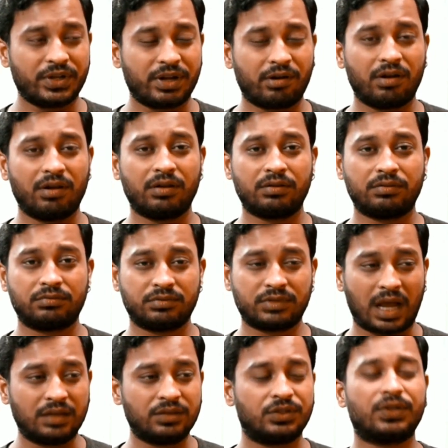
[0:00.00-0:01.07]
there are
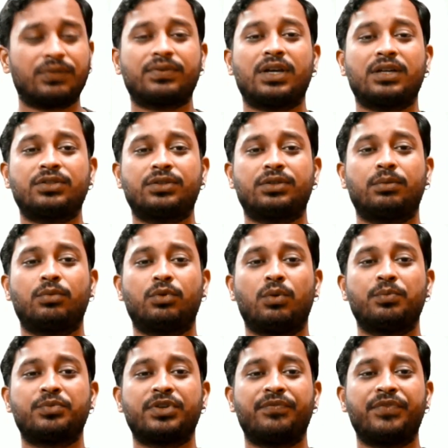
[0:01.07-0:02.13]
tons of custom
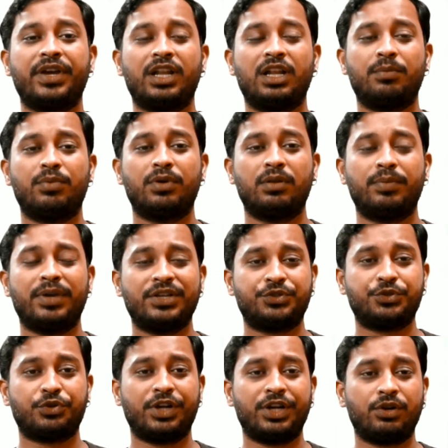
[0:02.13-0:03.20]
ROMs available
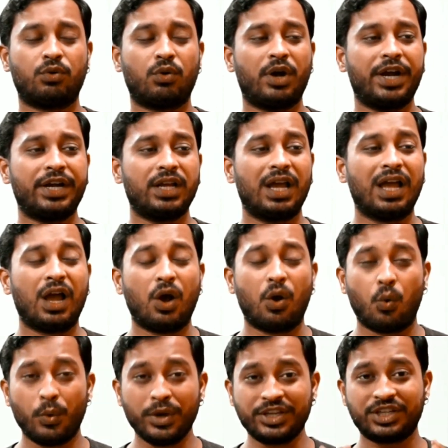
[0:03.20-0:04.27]
based on Android,
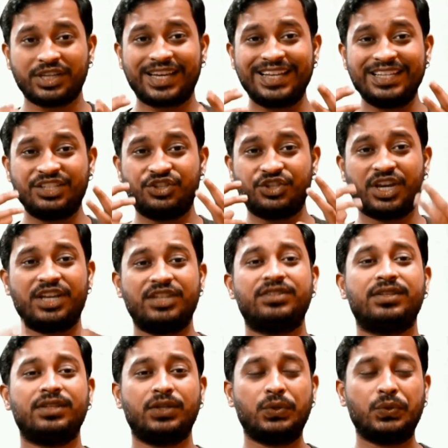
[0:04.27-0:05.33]
which can
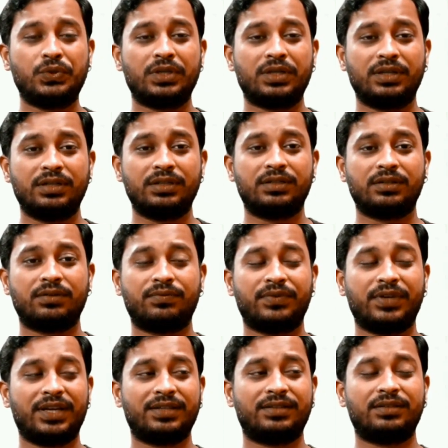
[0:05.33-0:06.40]
change the user
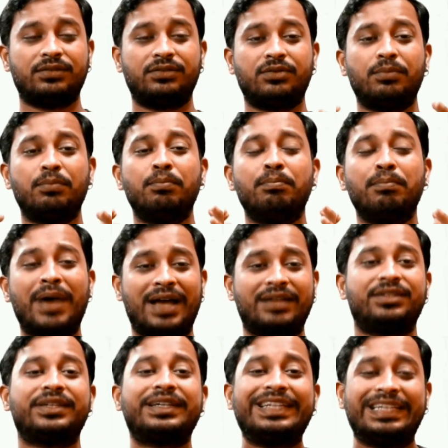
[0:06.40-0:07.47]
interface
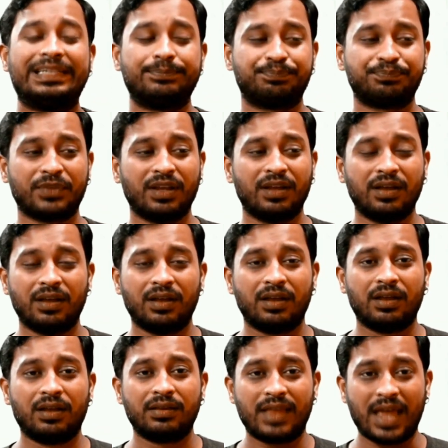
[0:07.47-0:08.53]
dramatically.
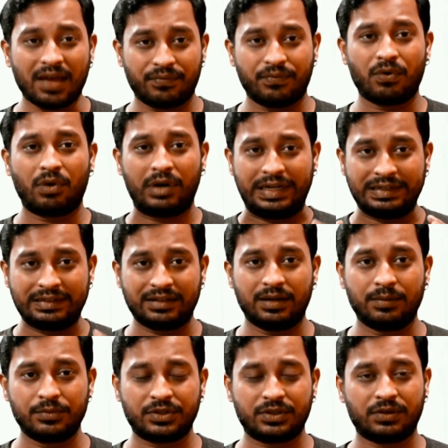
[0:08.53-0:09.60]
Therefore, in
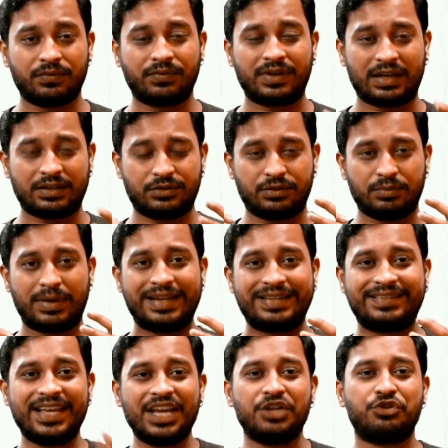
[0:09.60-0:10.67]
terms of
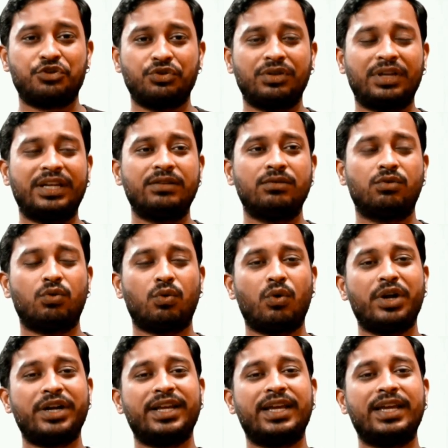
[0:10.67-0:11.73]
customization,
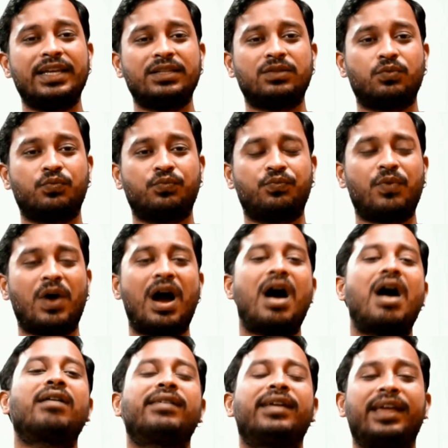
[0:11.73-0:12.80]
Android is
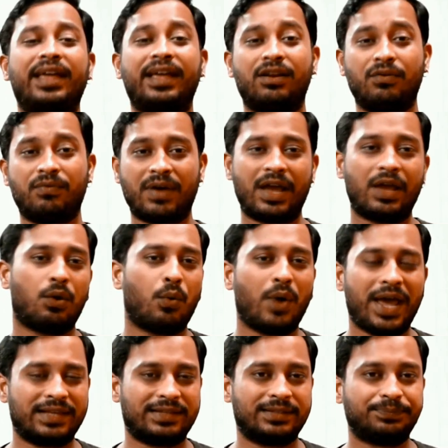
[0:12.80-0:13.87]
far ahead of
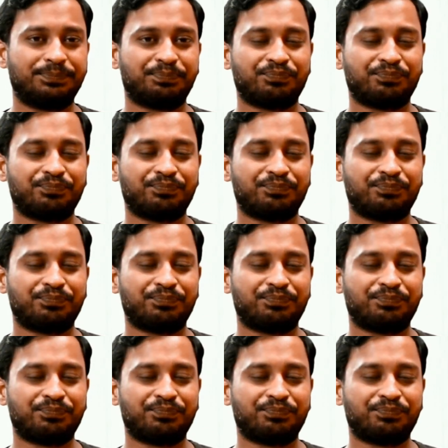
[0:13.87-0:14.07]
iOS.